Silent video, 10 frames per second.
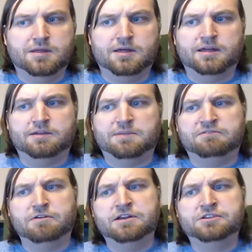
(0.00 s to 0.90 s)
Like, my
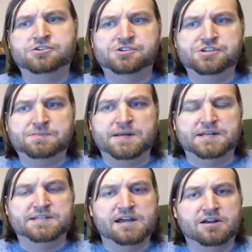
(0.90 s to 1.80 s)
friend introduced me
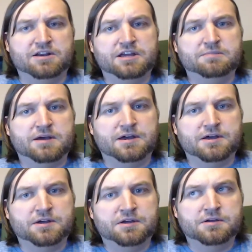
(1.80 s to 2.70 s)
to Terra
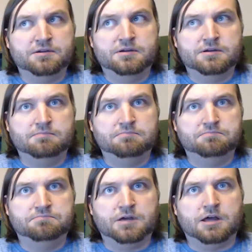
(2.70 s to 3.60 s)
Enigma
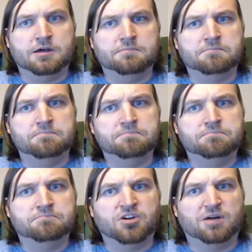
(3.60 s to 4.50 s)

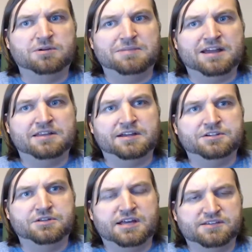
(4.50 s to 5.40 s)
probably back in like
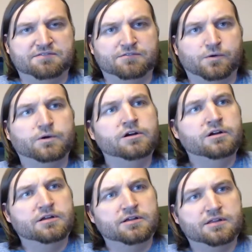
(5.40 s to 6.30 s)

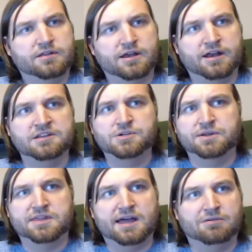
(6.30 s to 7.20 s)
2004, and I
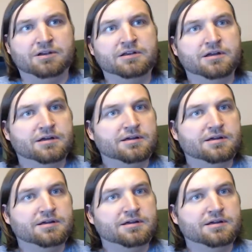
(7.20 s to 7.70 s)
enjoyed that one,